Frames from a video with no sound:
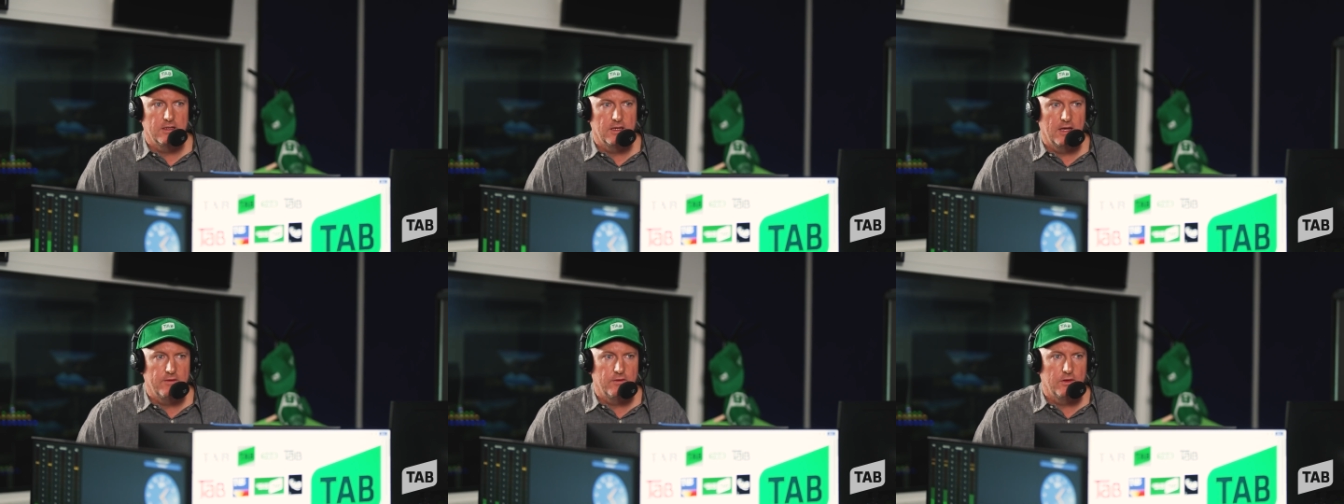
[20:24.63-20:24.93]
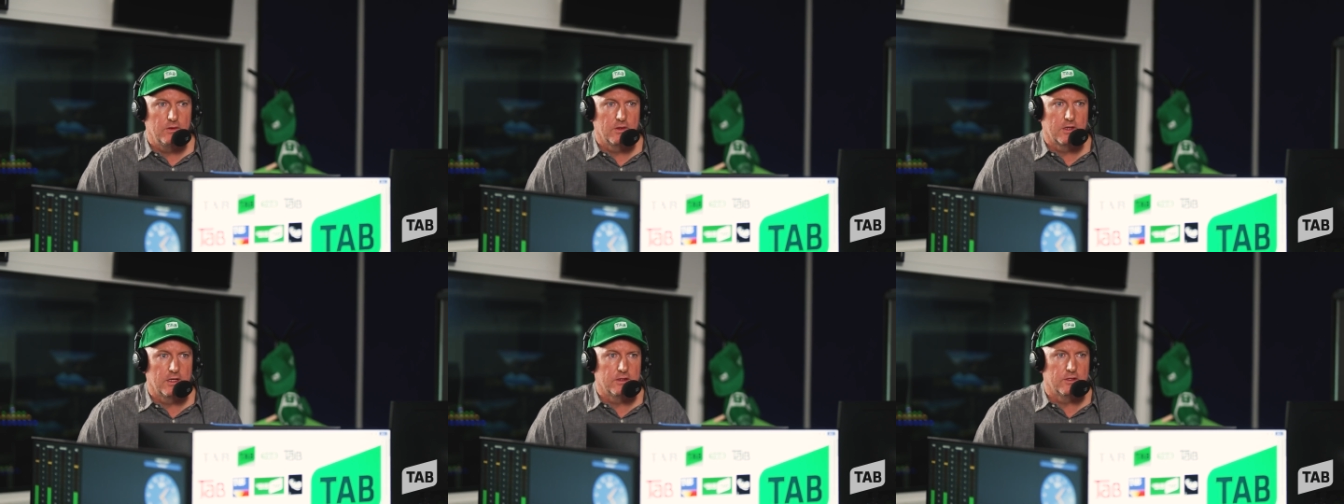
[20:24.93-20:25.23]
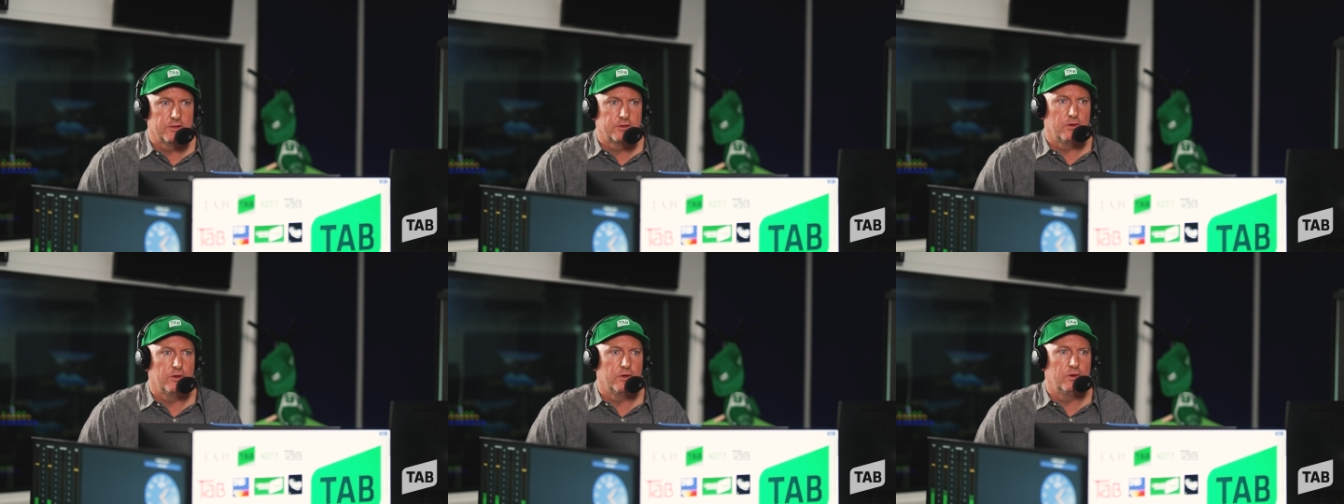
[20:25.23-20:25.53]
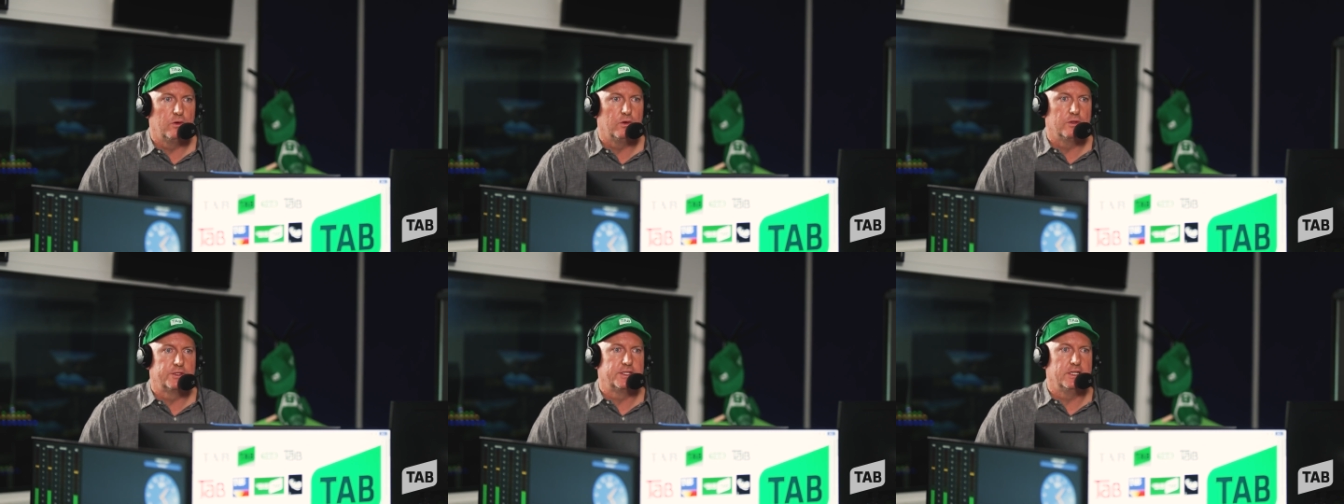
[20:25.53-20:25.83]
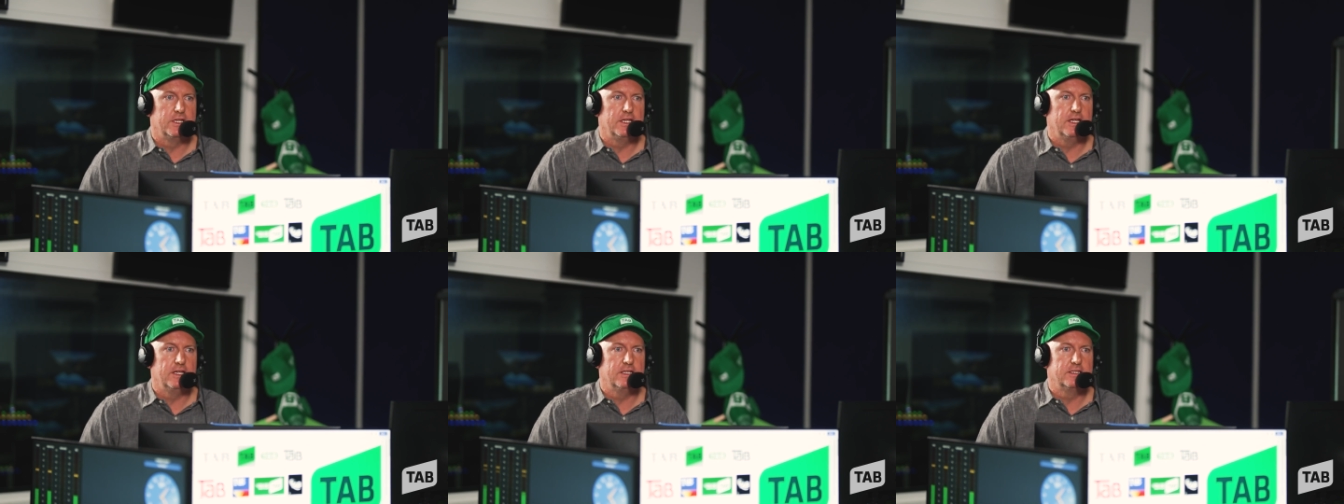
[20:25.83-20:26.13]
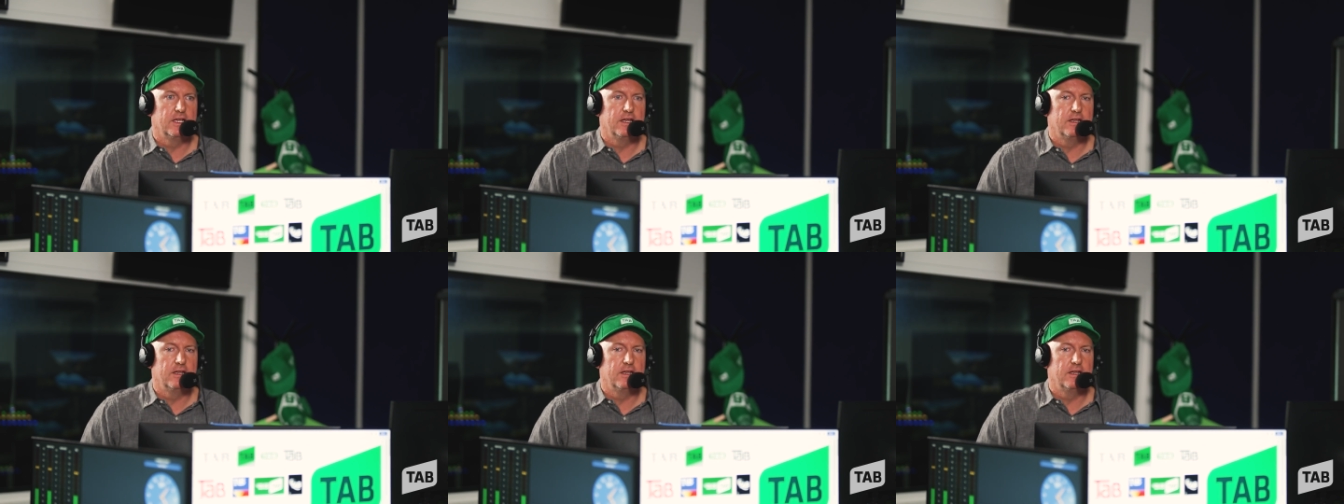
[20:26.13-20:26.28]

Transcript: Have a look at the sort of horse that he is.